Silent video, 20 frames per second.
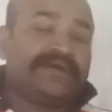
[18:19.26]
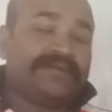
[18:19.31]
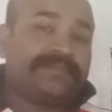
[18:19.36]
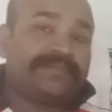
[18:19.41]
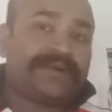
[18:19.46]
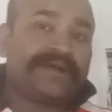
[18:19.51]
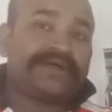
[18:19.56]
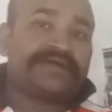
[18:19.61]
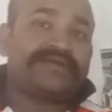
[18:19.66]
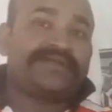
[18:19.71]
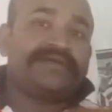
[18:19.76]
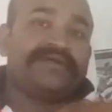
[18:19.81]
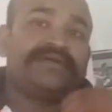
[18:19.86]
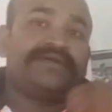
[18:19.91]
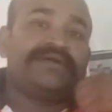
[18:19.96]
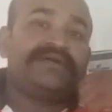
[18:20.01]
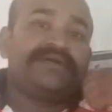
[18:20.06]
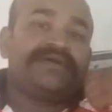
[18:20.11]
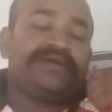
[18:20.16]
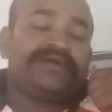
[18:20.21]
But
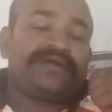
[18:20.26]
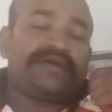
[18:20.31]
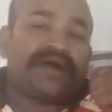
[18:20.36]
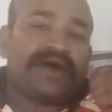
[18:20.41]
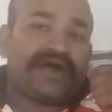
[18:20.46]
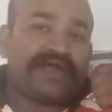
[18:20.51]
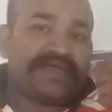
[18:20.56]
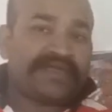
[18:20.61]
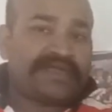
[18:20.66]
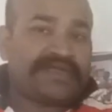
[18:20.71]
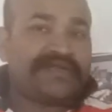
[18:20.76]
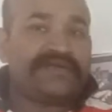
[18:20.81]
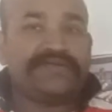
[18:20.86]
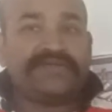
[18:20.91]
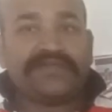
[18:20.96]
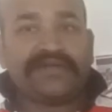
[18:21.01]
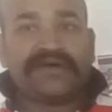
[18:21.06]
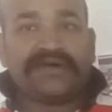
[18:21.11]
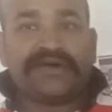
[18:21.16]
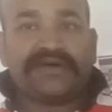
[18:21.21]
I give
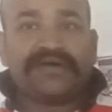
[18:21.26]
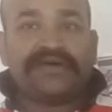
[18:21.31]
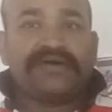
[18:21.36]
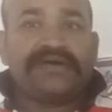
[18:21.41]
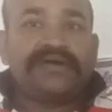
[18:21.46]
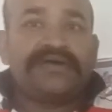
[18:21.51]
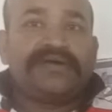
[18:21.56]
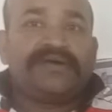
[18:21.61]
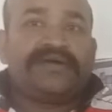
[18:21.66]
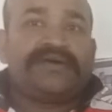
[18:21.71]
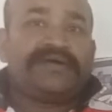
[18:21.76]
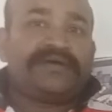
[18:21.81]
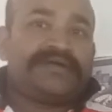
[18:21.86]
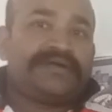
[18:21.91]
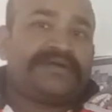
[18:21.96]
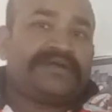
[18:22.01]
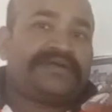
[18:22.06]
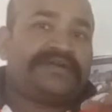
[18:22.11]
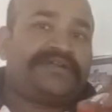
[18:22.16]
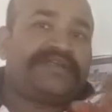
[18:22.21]
the
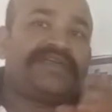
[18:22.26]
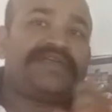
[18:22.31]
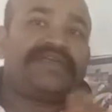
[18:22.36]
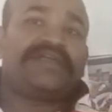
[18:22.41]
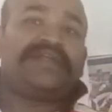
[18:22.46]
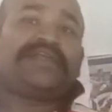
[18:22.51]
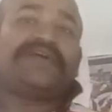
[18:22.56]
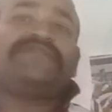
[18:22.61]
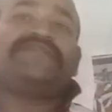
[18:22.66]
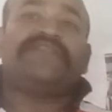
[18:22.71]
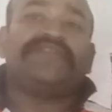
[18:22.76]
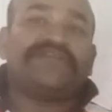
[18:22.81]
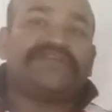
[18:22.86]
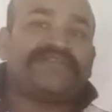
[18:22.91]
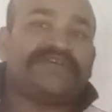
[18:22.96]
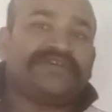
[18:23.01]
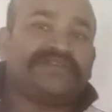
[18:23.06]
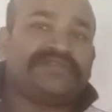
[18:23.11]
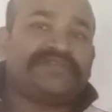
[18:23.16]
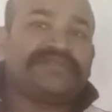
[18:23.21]
digging
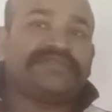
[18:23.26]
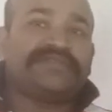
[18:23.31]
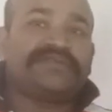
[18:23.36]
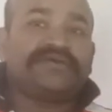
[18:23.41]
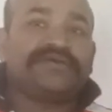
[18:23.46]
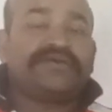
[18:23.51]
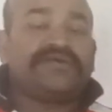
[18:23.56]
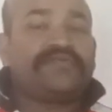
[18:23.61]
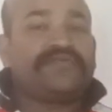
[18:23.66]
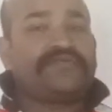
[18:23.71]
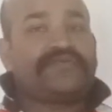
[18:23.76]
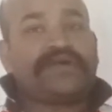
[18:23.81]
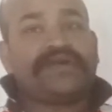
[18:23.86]
definitions. What